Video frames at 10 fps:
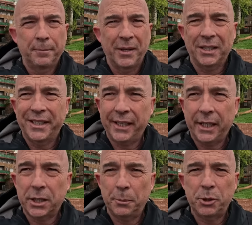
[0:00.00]
And I take
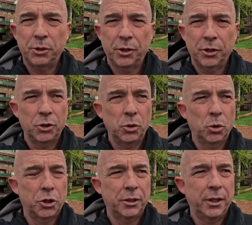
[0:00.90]
exception to this
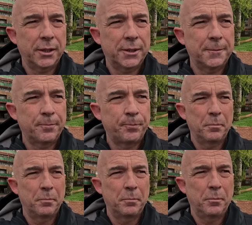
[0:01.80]
notion that
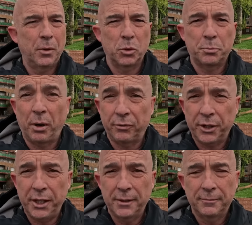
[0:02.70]
there was
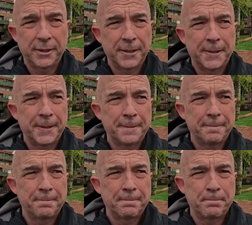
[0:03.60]
poverty
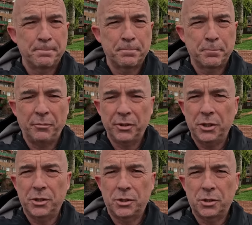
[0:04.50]

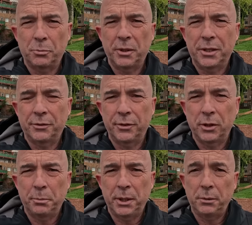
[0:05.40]
Poverty is something
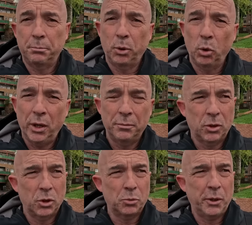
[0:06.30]
different to being poor,
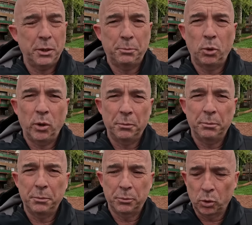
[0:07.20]
because when you're poor and
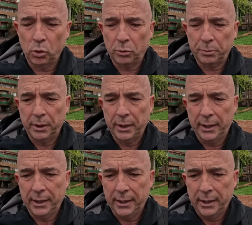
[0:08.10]
being brought up
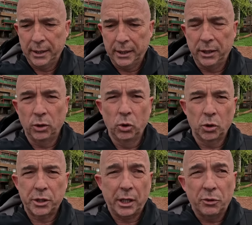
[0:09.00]
in a low
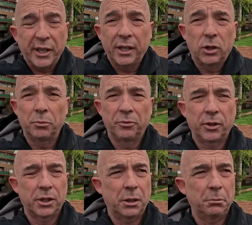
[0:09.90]
salary income,
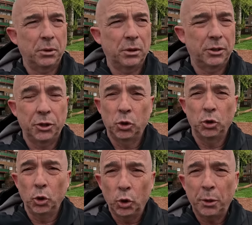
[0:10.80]
for example, you
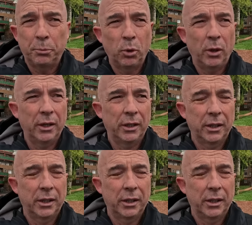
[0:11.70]
don't know you're poor.